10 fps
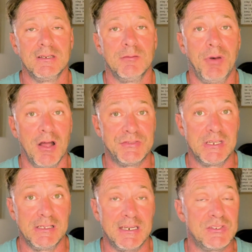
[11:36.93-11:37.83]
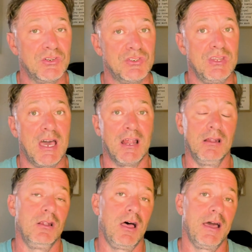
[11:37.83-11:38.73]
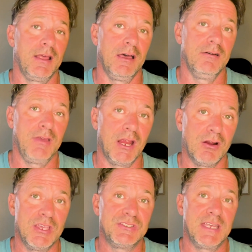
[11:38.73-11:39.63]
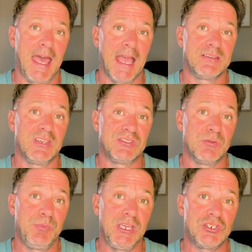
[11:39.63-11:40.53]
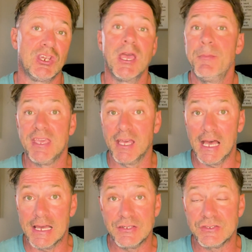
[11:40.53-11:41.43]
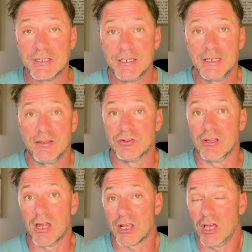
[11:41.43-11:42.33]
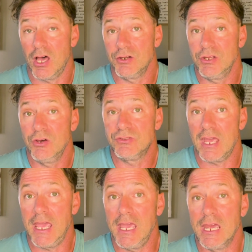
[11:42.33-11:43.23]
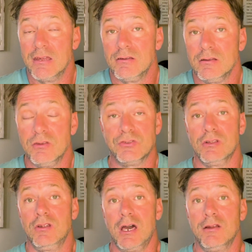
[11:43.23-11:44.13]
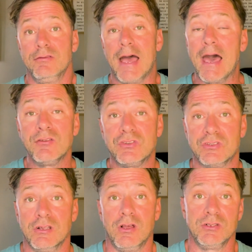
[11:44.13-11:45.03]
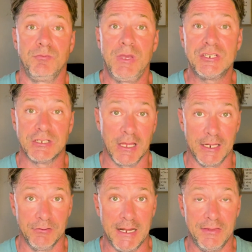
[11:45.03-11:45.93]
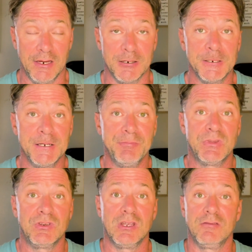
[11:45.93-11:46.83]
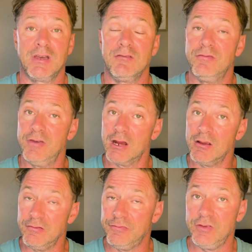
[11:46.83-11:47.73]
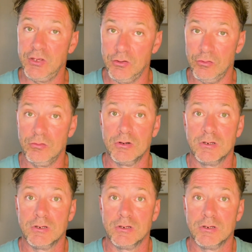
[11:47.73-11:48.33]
Ponce Inlet is there's not a lot of areas to access the beach because there's a lot of condos and there's a lot of houses along the beach line right there. So you're going to find very few